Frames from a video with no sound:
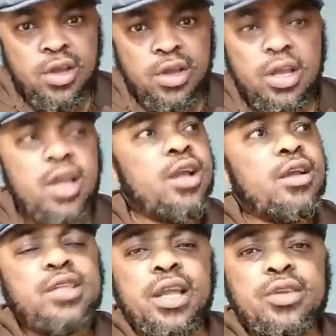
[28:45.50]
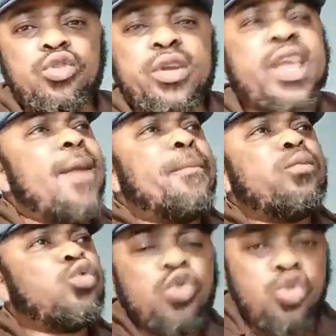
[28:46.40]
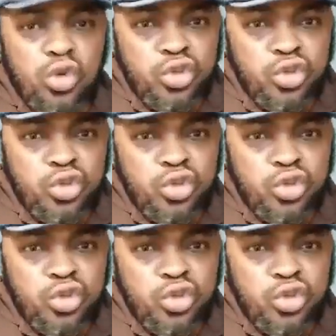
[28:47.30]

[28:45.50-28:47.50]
You can't do your